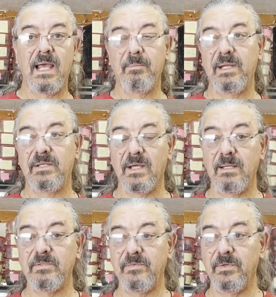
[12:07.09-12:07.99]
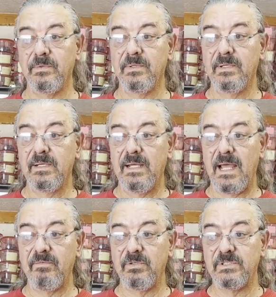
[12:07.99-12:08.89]
How many times have you
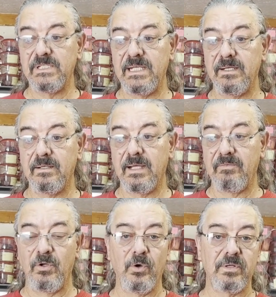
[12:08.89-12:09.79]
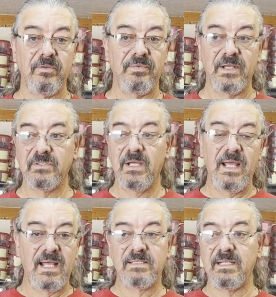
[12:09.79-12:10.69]
hooked a fish
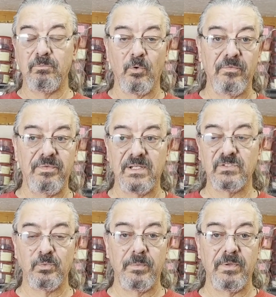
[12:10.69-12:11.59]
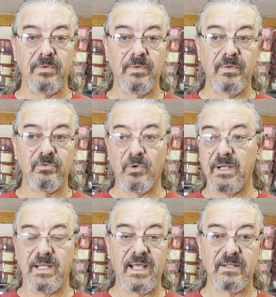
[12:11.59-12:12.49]
and seen more fish swimming
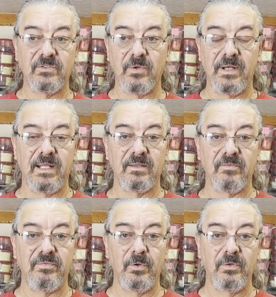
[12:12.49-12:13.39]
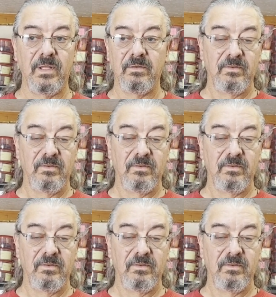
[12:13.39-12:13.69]
trying to get the food